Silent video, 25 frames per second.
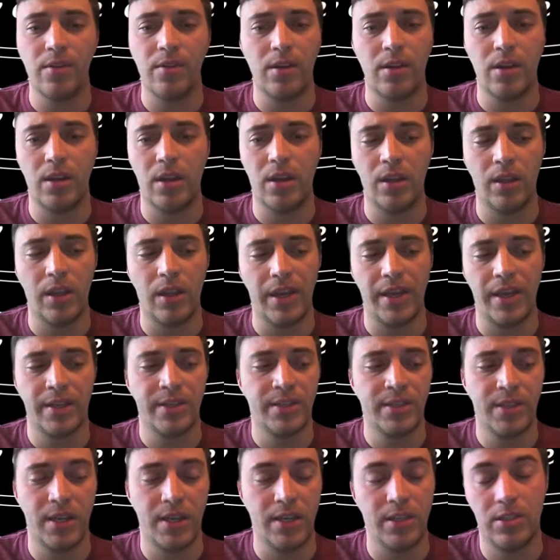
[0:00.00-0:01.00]
And like I
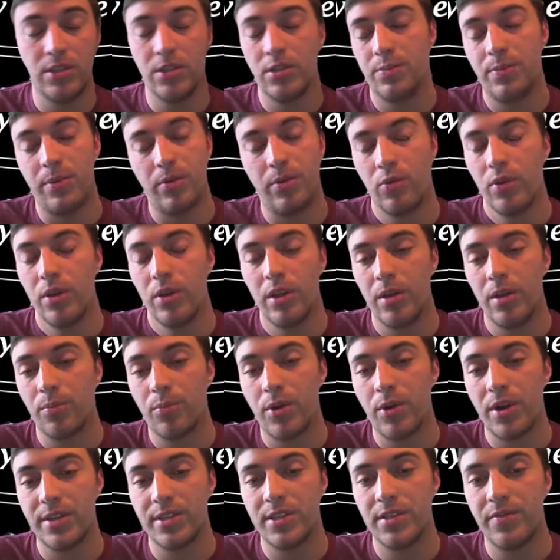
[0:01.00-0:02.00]
said, he's just been really
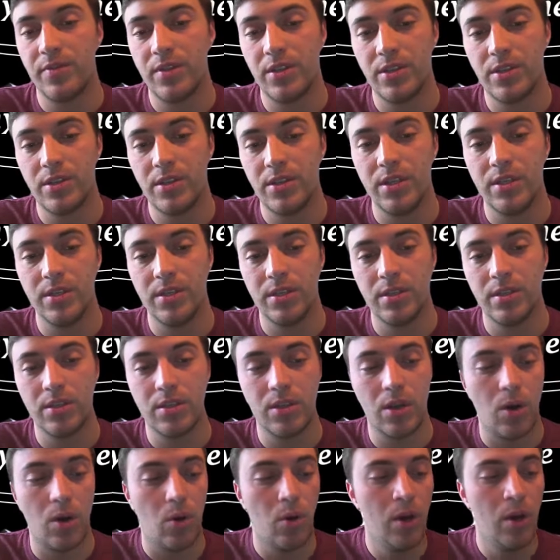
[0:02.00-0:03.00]
impressive this season.
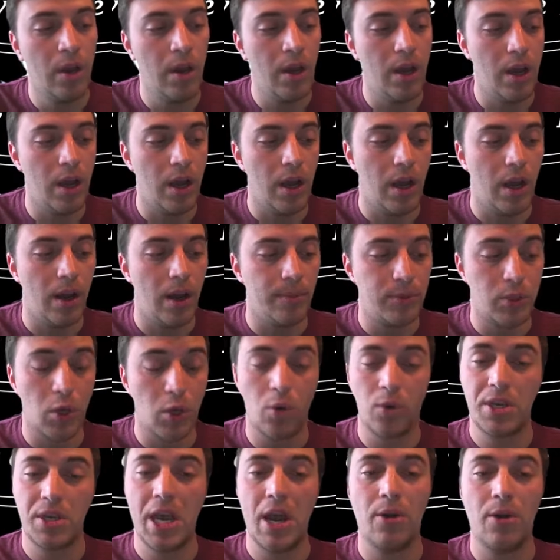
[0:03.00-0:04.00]
So,
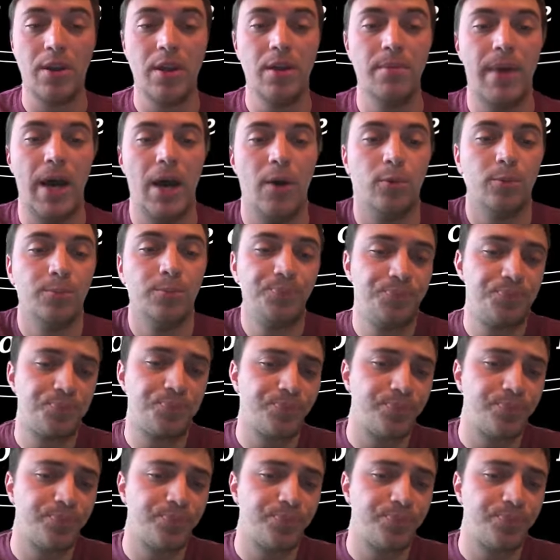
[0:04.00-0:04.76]
don't count him out.